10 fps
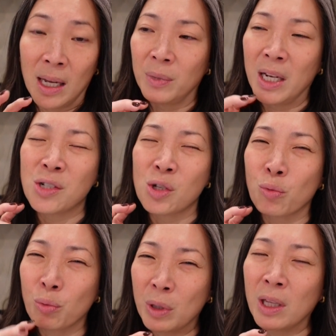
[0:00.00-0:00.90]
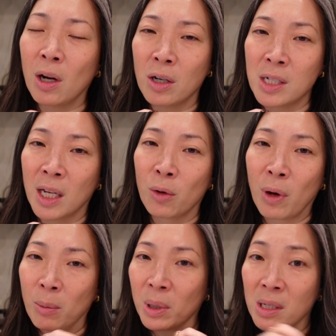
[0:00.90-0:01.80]
And it's just really hard to get
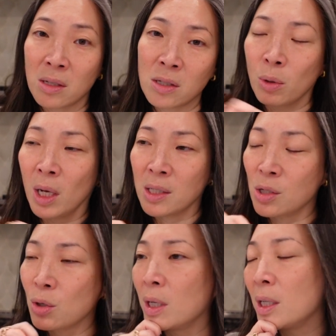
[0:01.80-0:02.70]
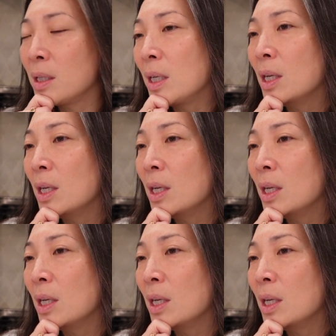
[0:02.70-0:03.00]
around because it's so concentrated.